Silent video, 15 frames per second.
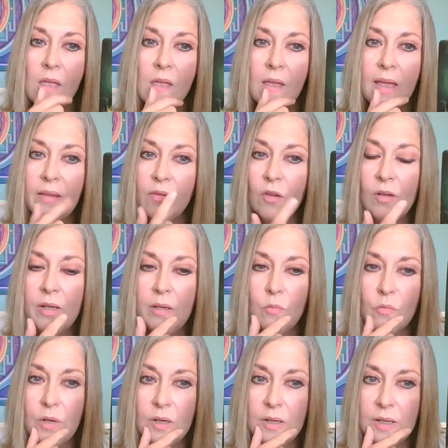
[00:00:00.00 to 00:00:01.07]
I suddenly
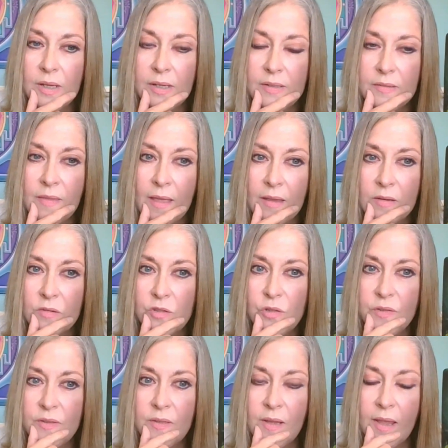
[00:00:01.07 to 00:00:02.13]
realized that
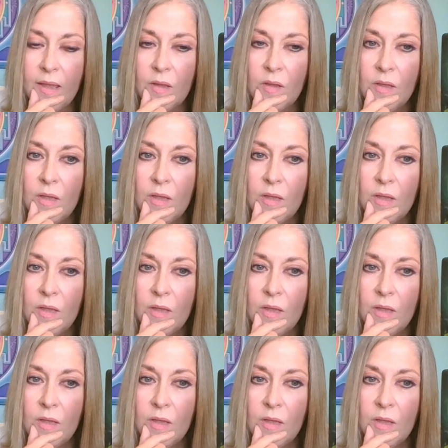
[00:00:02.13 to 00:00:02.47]
just now.